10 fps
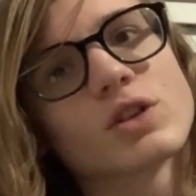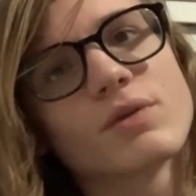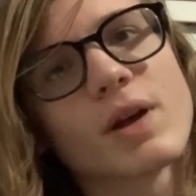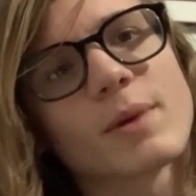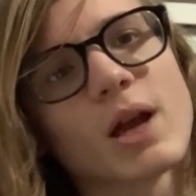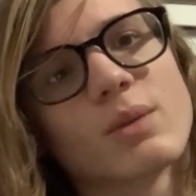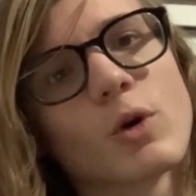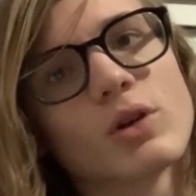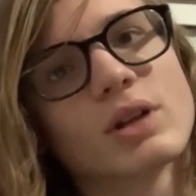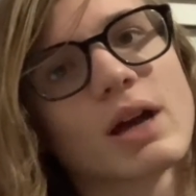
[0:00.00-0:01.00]
of them kind of
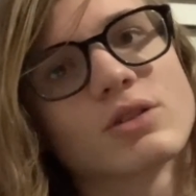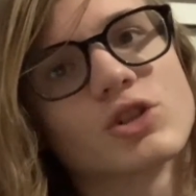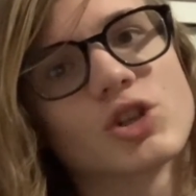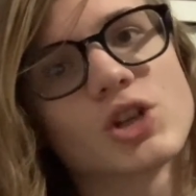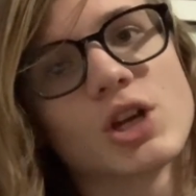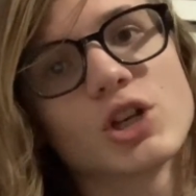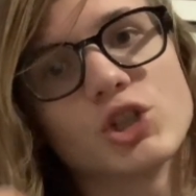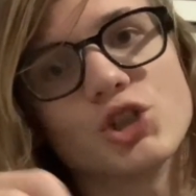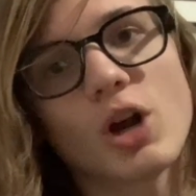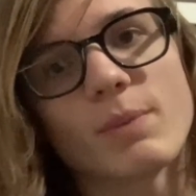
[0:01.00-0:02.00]
boiled down to just
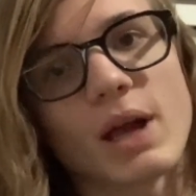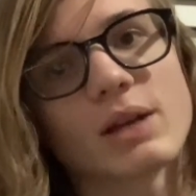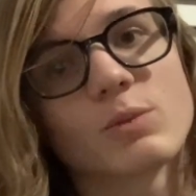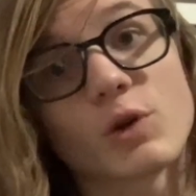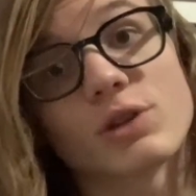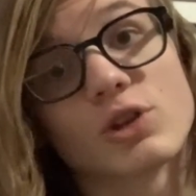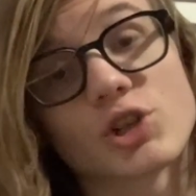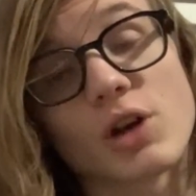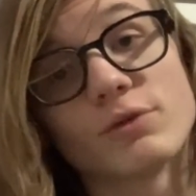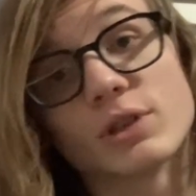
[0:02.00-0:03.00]
jump on them with the
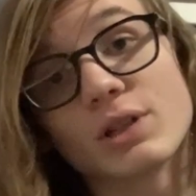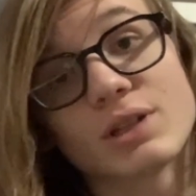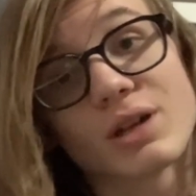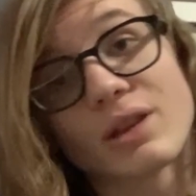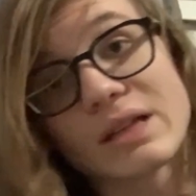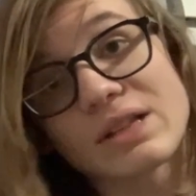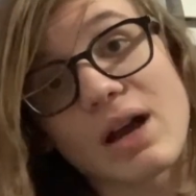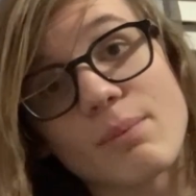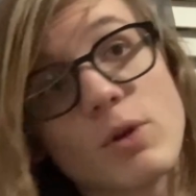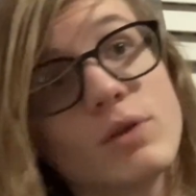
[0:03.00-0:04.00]
shovel until they
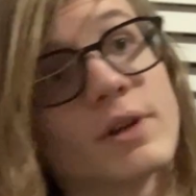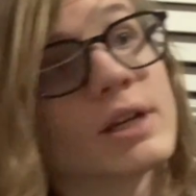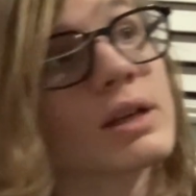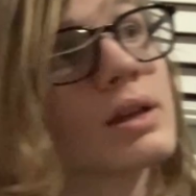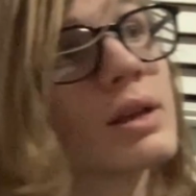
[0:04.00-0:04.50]
stop moving,